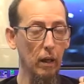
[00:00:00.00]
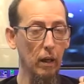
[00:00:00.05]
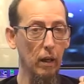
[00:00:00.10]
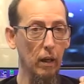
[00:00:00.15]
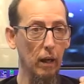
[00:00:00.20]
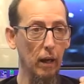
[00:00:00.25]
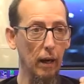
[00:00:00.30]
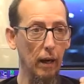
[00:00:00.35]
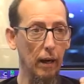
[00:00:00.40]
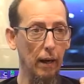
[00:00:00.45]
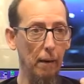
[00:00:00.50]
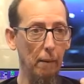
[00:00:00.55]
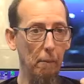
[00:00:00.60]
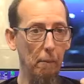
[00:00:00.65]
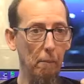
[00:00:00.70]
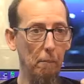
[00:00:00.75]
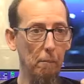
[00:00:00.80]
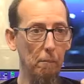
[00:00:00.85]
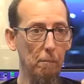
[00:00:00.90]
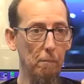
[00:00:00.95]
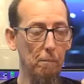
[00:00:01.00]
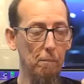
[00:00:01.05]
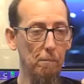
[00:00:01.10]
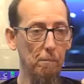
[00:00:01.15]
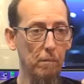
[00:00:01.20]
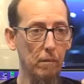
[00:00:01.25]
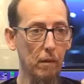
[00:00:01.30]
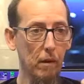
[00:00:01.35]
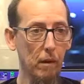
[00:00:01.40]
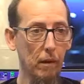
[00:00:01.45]

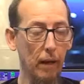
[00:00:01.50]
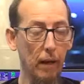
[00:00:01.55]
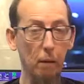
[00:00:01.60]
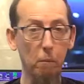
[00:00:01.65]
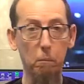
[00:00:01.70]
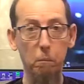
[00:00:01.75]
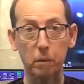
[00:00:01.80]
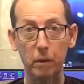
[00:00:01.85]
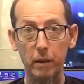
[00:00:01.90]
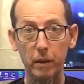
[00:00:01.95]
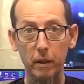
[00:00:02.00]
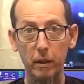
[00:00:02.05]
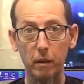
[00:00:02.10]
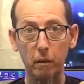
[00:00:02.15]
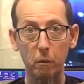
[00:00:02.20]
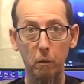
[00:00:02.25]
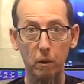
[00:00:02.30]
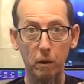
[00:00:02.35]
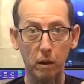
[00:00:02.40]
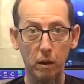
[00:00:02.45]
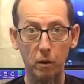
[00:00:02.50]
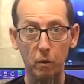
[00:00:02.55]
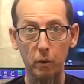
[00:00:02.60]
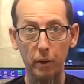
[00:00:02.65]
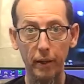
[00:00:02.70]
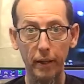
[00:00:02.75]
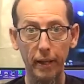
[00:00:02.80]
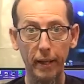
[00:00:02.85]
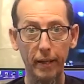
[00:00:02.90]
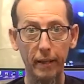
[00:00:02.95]
like Blender with the
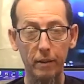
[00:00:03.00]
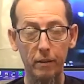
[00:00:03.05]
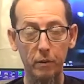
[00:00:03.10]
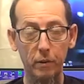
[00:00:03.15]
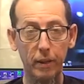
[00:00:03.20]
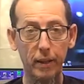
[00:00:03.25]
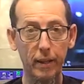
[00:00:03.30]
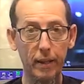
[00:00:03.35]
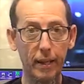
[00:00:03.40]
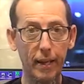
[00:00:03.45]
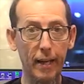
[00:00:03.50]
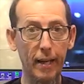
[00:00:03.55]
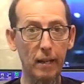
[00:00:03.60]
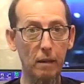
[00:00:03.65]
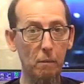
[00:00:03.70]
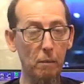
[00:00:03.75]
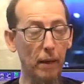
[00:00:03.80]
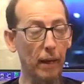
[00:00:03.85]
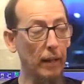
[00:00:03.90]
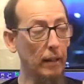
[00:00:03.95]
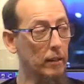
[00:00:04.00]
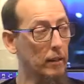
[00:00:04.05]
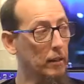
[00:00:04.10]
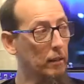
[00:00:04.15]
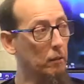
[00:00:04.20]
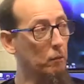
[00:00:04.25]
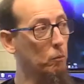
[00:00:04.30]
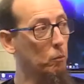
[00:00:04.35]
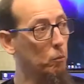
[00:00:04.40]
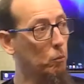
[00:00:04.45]
3D
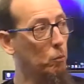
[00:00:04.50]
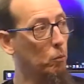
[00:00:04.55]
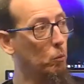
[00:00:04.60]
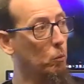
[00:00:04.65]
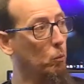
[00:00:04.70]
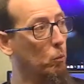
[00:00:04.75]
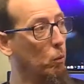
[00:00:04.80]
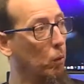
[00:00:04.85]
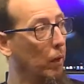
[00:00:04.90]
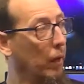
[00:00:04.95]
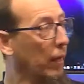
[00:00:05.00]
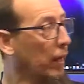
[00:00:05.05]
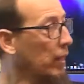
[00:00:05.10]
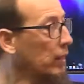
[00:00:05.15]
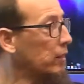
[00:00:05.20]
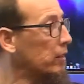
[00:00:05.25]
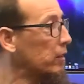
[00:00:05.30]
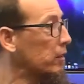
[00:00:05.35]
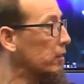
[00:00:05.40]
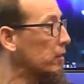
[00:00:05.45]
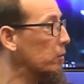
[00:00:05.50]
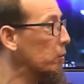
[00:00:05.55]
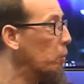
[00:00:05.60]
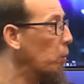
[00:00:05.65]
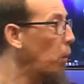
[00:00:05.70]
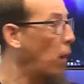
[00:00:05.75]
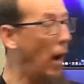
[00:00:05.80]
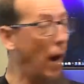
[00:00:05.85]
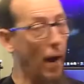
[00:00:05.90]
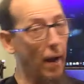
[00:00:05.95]
animation, hence
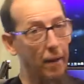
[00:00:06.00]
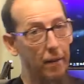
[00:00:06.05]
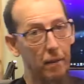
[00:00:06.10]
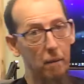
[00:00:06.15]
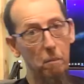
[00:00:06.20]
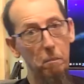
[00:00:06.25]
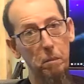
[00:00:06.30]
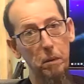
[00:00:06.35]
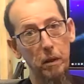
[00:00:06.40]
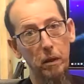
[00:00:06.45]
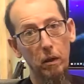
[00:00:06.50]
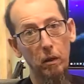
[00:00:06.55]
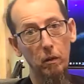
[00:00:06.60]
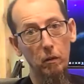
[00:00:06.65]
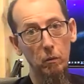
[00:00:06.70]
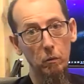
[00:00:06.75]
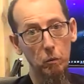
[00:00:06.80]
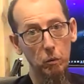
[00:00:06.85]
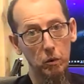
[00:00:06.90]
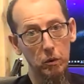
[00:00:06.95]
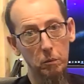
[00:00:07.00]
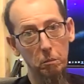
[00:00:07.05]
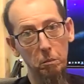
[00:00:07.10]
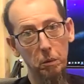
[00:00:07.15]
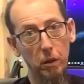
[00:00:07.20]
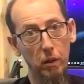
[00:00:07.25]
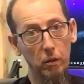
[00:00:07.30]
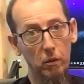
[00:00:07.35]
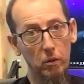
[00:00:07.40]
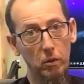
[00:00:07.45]
why the build was
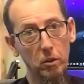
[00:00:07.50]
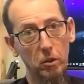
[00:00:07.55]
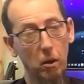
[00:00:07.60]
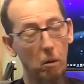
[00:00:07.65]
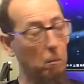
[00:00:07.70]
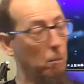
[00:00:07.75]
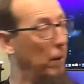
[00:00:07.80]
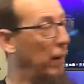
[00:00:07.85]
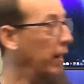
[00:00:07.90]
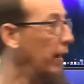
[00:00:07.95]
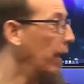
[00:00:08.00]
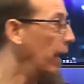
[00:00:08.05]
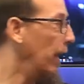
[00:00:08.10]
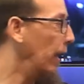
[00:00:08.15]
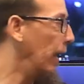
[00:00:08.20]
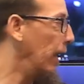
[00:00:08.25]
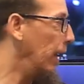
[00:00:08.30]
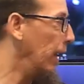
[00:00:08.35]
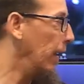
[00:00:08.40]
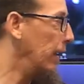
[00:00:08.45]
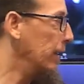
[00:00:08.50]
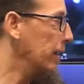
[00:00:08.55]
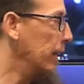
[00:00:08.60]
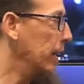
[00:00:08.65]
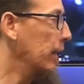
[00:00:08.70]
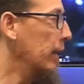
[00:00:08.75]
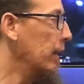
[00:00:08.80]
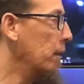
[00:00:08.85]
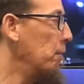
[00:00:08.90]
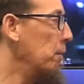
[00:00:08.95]
built so big. I
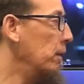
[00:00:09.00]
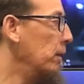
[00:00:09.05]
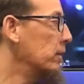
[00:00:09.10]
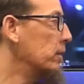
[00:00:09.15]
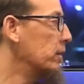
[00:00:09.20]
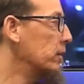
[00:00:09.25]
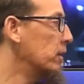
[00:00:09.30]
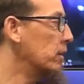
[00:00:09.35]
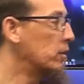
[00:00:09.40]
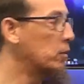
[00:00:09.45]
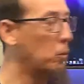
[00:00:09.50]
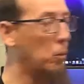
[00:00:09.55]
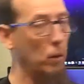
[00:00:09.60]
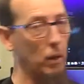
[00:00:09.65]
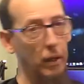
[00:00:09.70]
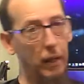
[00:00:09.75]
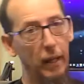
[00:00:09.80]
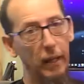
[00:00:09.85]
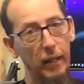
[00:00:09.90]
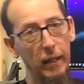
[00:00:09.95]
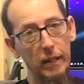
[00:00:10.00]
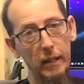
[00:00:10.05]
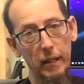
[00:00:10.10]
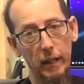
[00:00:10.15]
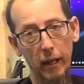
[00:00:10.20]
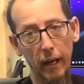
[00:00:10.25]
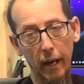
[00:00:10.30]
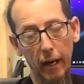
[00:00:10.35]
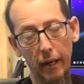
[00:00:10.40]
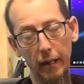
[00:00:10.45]
think I mentioned the 2080 Ti
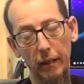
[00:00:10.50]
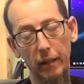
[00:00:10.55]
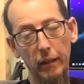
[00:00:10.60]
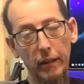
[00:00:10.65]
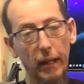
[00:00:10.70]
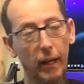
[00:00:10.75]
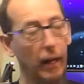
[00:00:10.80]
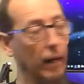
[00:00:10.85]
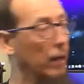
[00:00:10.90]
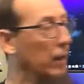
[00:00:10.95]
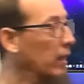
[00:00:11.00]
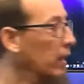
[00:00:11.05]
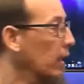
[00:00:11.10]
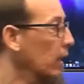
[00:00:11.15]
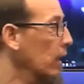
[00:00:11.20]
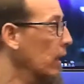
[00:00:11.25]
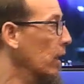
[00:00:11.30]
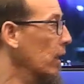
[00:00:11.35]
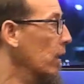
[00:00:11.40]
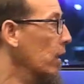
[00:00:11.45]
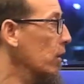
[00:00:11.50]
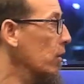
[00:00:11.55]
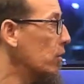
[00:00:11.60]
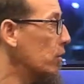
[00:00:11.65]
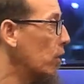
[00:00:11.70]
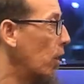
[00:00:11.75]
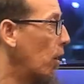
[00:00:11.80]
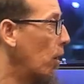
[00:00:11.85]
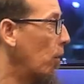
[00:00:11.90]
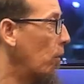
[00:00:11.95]
in there, yeah.
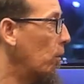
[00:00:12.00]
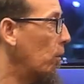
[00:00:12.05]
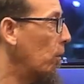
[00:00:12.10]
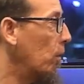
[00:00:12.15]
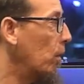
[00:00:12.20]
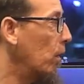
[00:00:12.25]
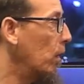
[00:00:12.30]
So,